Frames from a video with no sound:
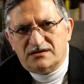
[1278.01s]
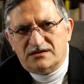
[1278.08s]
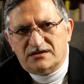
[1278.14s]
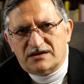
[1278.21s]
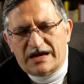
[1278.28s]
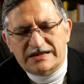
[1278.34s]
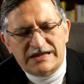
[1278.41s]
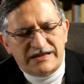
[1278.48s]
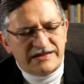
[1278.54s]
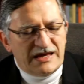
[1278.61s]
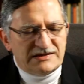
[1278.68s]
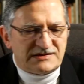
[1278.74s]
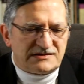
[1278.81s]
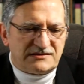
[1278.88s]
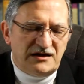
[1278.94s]
And in that
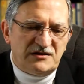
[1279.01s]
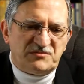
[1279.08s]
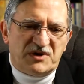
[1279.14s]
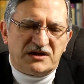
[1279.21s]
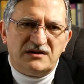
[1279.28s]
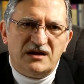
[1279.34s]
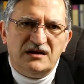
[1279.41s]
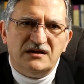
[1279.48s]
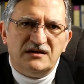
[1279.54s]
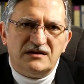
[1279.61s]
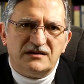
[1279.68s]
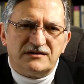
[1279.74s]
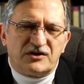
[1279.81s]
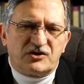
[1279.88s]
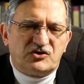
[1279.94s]
statement,
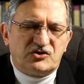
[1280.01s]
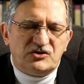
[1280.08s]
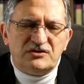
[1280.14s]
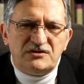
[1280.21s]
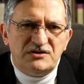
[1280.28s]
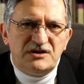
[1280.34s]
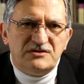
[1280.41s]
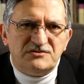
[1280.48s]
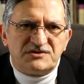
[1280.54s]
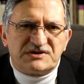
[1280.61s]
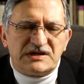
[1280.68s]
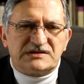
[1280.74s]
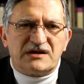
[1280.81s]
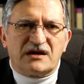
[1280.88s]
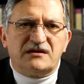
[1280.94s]
the good news
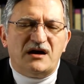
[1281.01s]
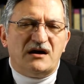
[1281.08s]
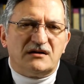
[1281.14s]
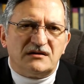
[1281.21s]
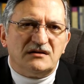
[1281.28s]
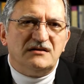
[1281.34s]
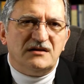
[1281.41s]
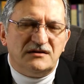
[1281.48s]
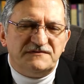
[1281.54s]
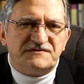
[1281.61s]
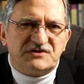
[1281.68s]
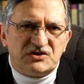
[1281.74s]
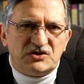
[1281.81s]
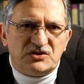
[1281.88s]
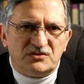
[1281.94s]
is that God
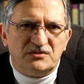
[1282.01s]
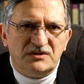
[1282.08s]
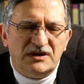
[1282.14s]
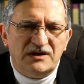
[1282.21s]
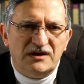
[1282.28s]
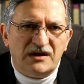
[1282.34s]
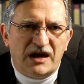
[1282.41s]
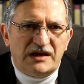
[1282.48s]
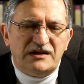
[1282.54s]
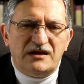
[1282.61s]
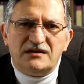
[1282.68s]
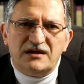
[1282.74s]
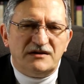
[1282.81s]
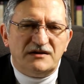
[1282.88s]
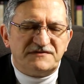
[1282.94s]
loves you, and he
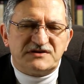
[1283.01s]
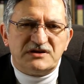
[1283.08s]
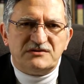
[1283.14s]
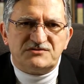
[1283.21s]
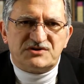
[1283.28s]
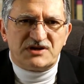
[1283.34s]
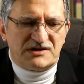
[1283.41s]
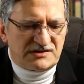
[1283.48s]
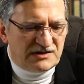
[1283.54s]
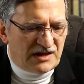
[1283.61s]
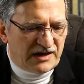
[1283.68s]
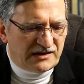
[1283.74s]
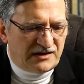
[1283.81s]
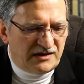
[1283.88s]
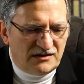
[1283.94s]
loves you just
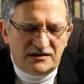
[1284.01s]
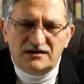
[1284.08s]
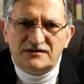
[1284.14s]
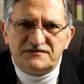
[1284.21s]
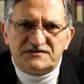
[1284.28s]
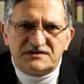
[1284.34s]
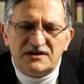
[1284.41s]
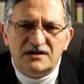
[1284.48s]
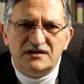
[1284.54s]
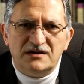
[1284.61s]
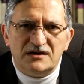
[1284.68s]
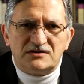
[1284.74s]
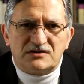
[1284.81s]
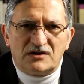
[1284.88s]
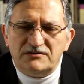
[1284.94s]
like he loves
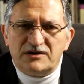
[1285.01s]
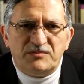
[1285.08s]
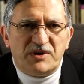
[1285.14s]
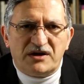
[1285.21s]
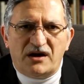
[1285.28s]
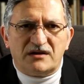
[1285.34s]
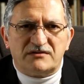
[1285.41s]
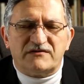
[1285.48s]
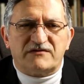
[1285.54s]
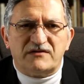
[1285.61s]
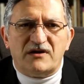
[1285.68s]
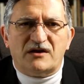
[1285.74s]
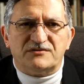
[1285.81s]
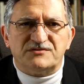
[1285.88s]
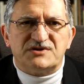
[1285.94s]
his only begotten
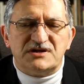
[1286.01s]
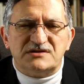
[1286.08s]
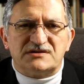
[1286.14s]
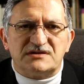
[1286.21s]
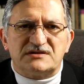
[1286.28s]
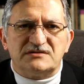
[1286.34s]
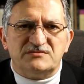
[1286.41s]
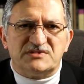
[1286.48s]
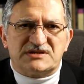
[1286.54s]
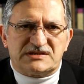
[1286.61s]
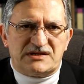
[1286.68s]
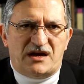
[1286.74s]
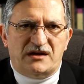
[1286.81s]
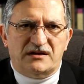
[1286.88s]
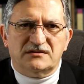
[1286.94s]
Son, Jesus the
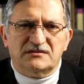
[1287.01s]
Messiah.